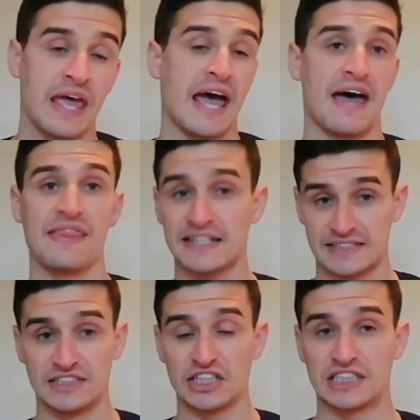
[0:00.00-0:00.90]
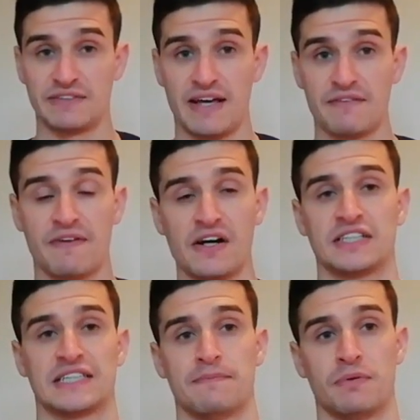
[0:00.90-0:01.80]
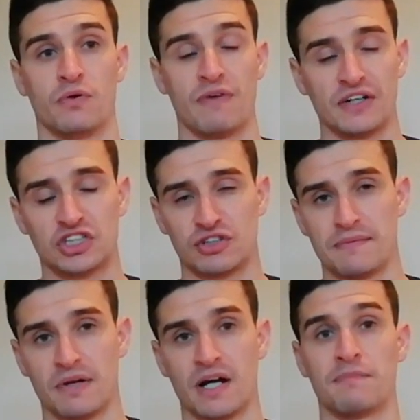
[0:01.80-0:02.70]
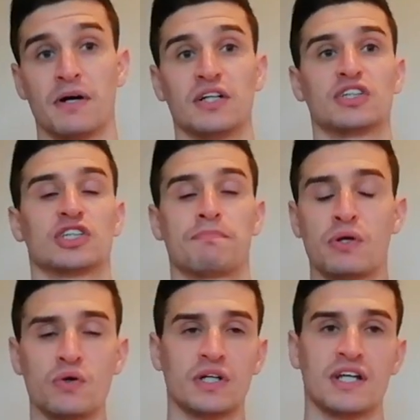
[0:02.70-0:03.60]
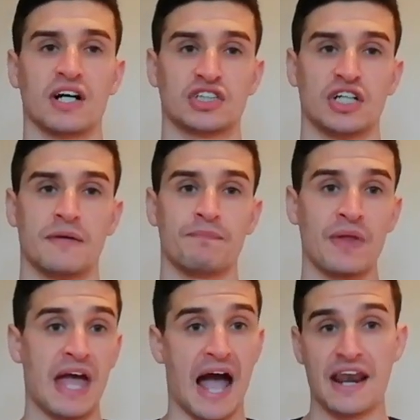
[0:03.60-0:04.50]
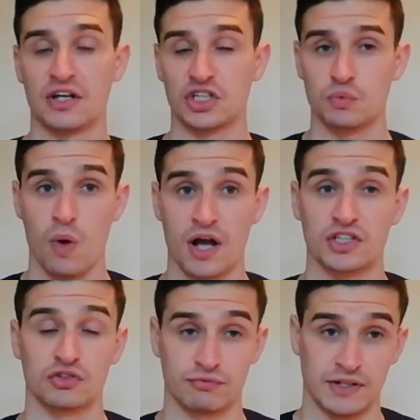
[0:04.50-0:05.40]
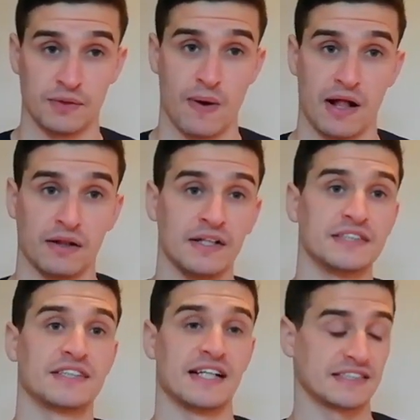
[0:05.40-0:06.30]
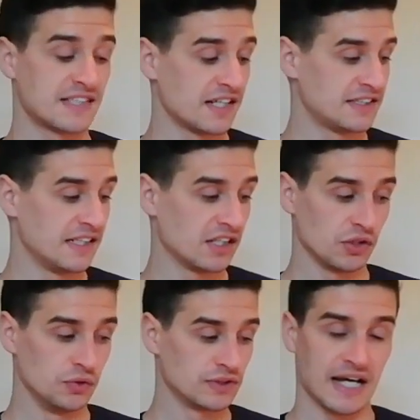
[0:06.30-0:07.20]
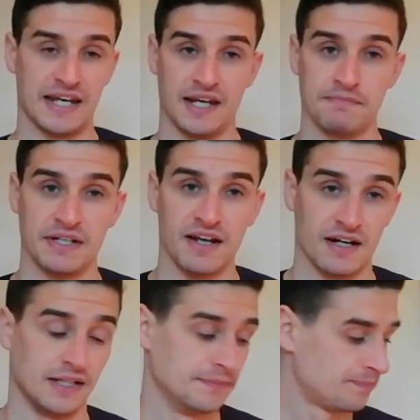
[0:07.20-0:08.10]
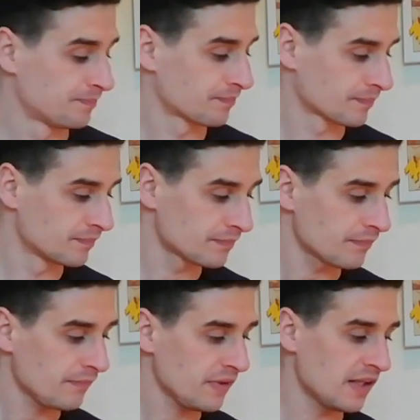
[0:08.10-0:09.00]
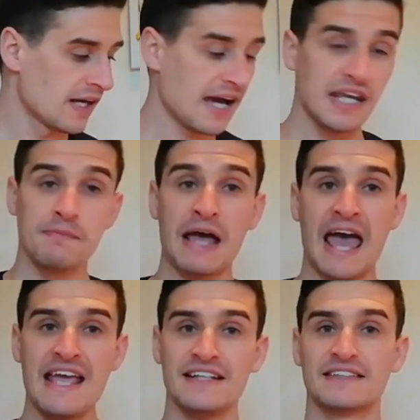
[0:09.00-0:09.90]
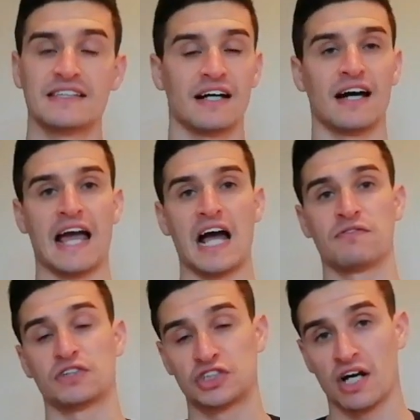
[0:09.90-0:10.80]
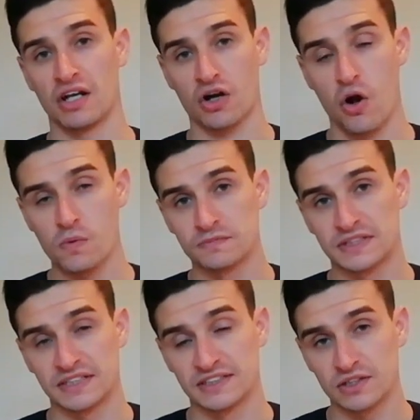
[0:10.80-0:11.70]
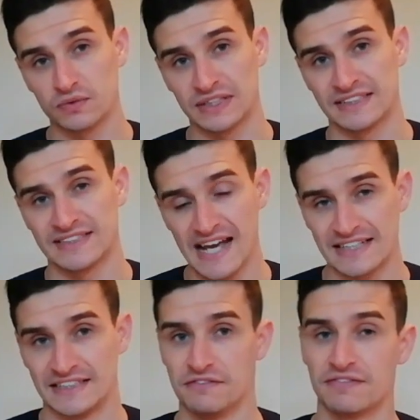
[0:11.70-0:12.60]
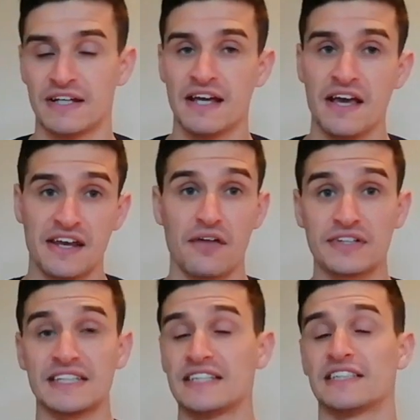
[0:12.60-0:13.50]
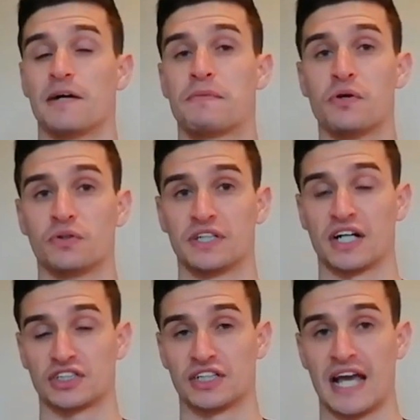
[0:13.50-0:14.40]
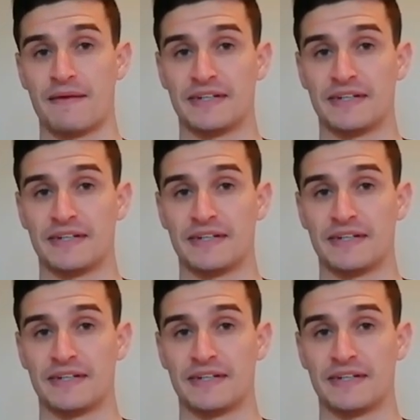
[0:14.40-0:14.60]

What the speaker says: And that's the gist of it. Very simple, very streamlined, but just pure deduction, and it just works really well. So that's 13 Clues at number 9. At number 8, I have Sherlock Holmes Consulting Detective. Now, this isn't a pure deduction game.